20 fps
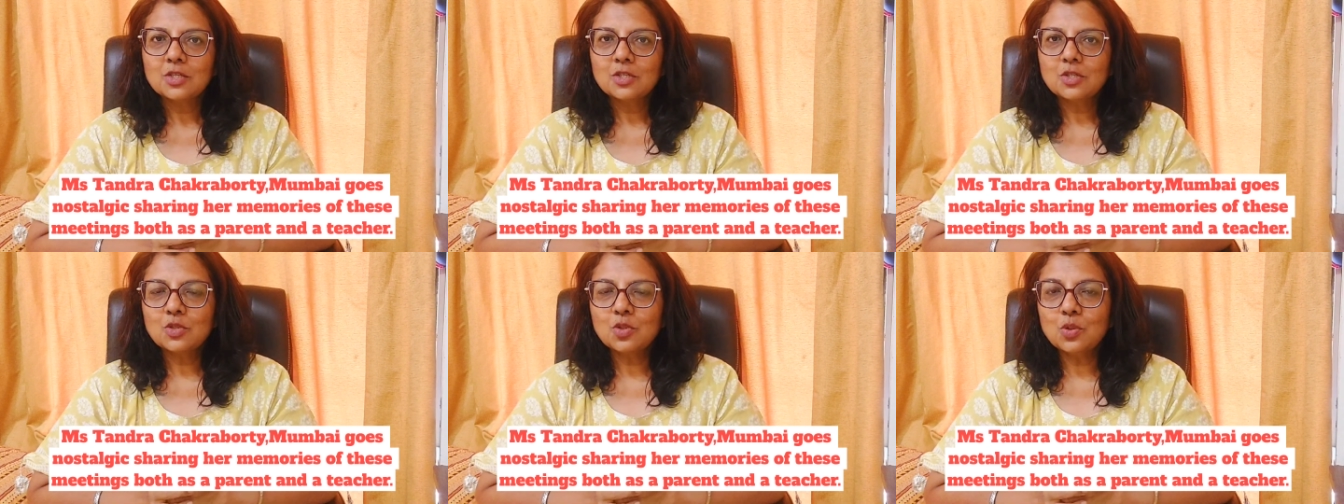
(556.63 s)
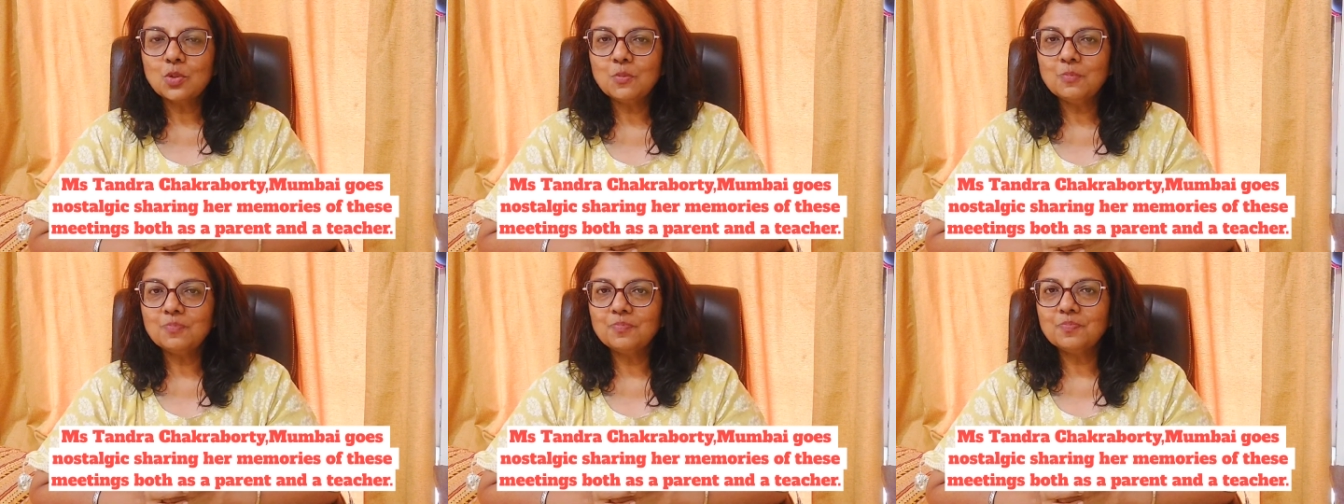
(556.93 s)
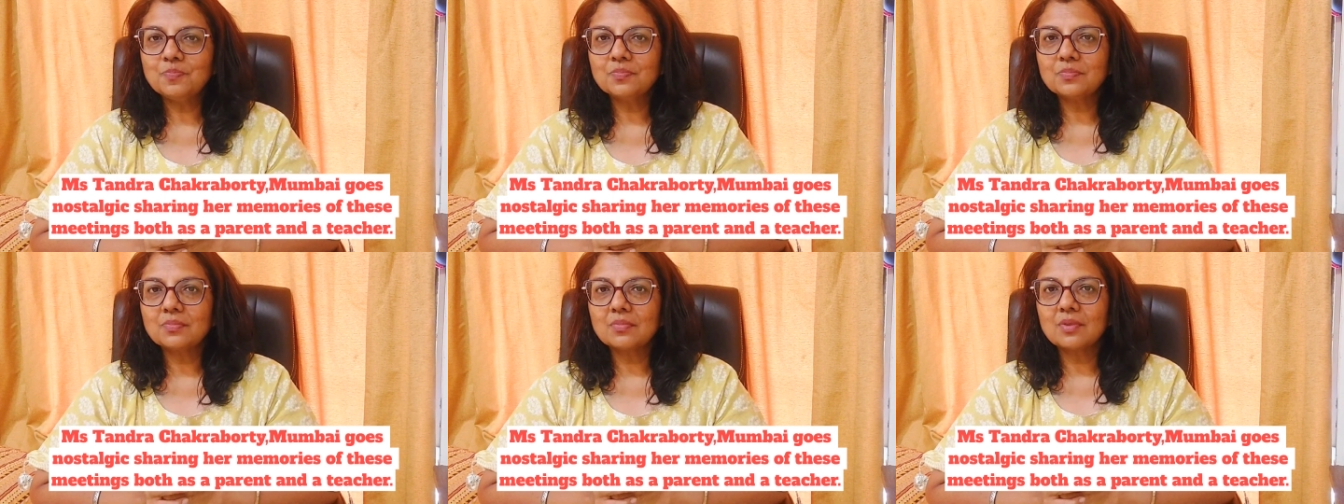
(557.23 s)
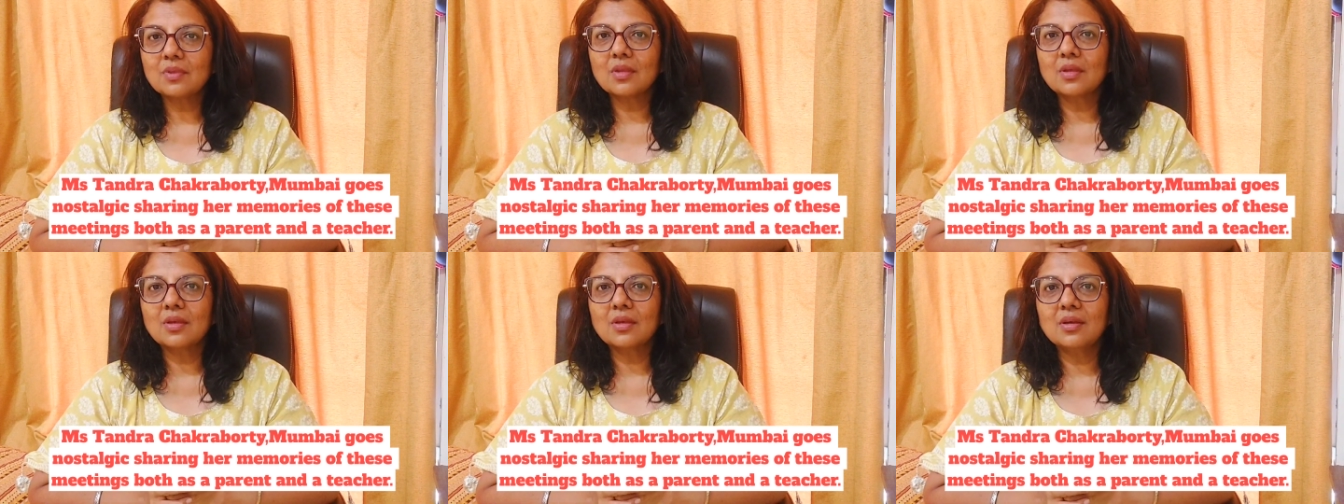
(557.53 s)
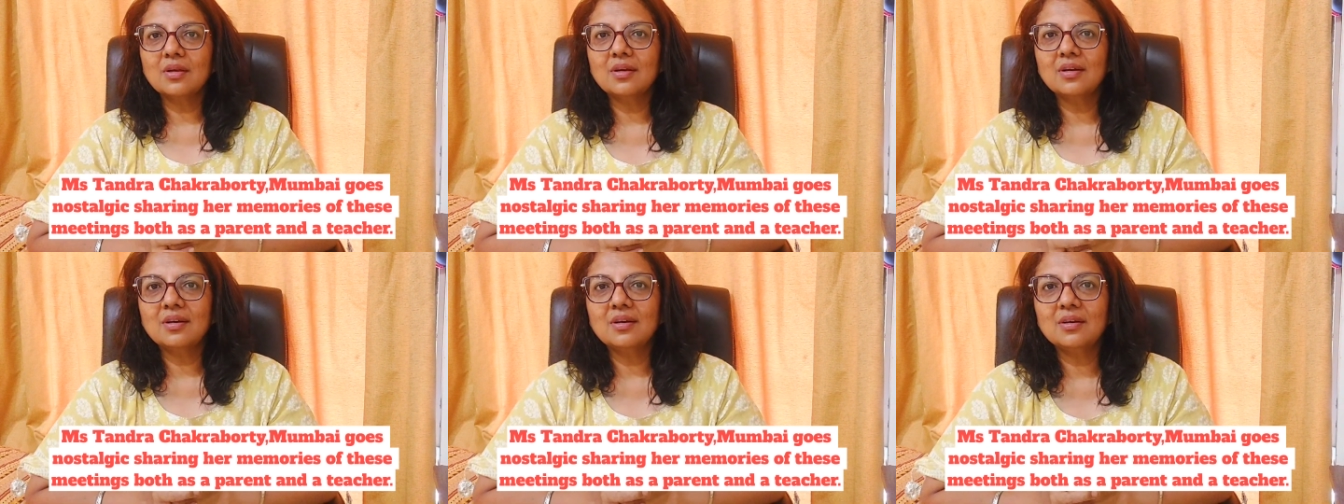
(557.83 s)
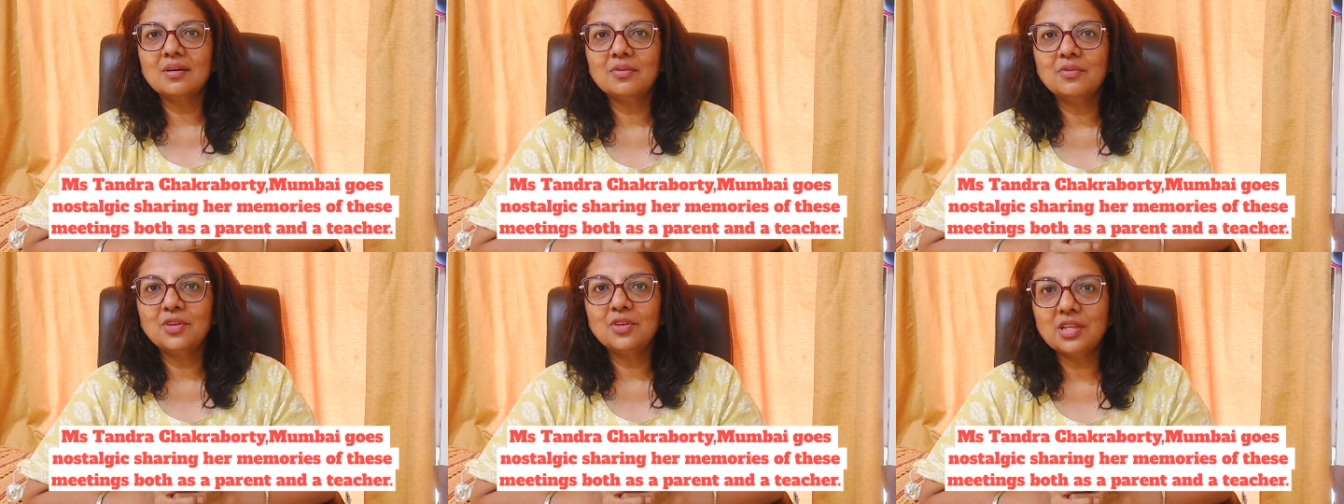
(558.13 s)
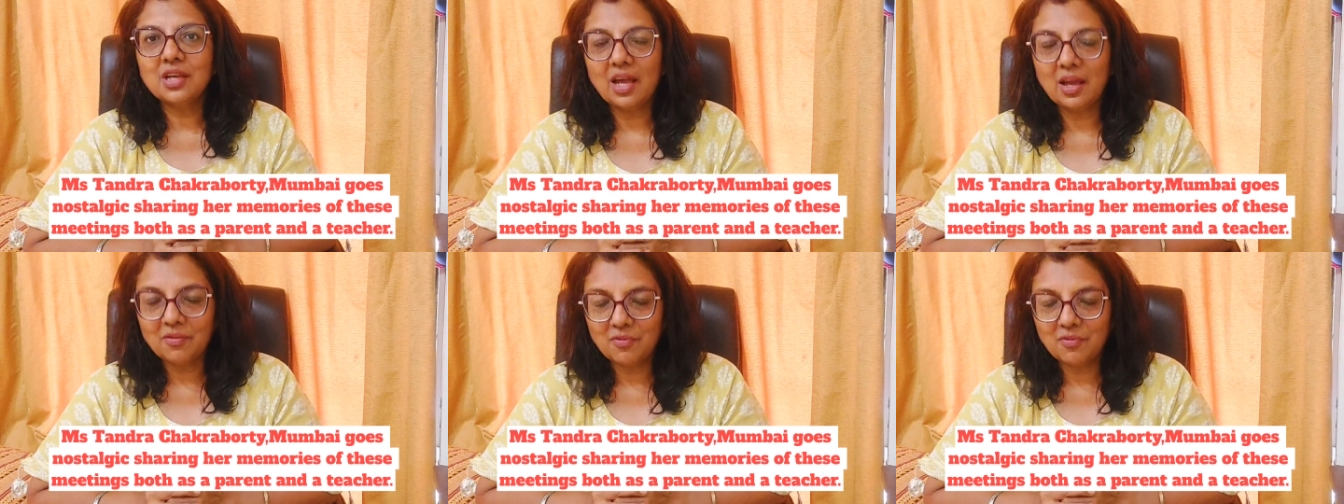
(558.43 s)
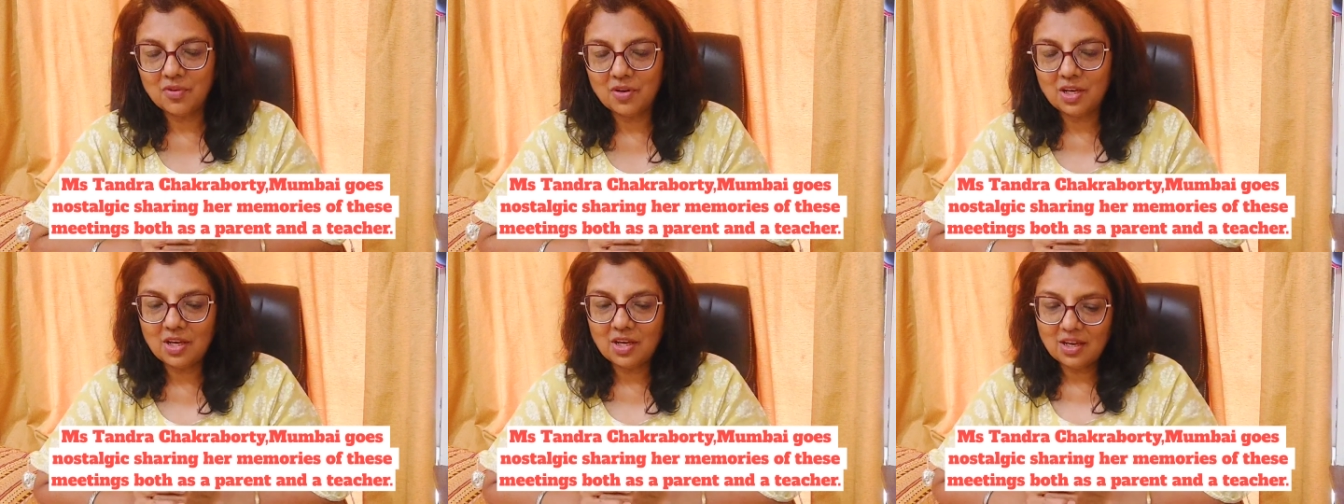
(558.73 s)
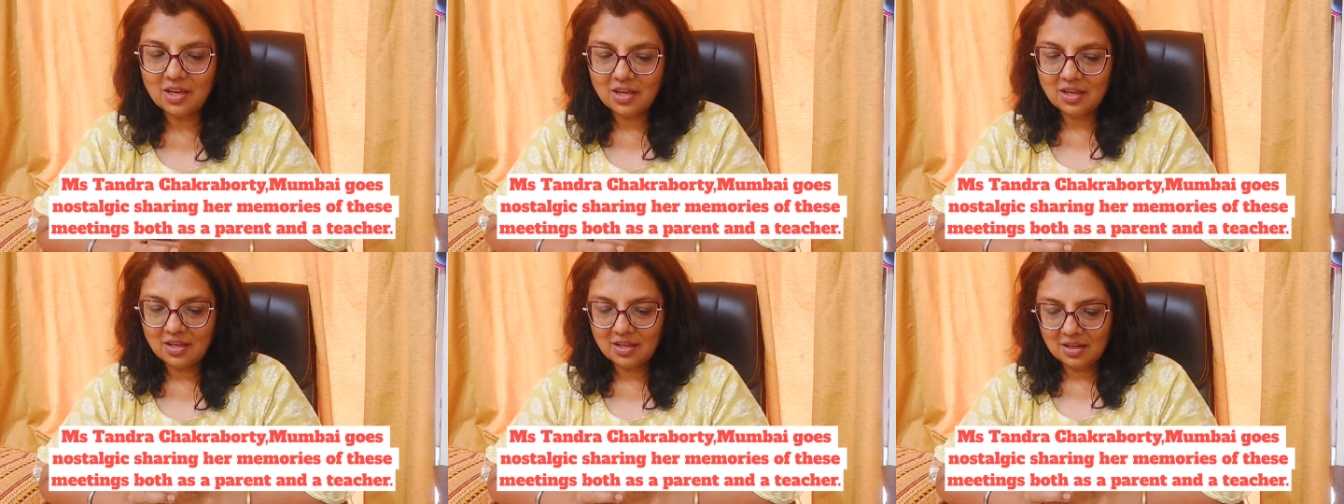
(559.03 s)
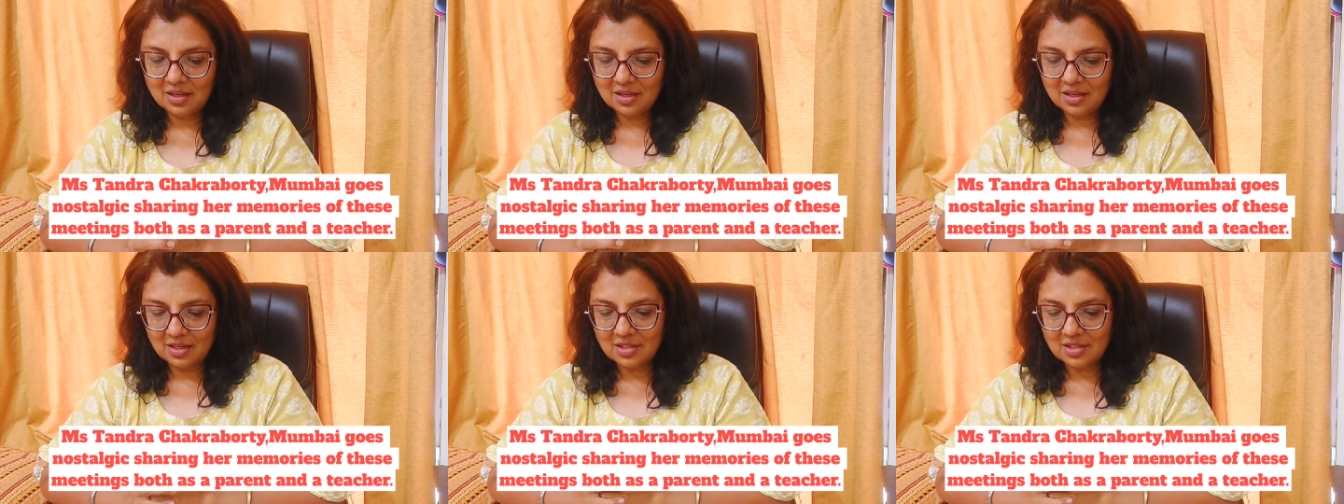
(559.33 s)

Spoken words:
So with every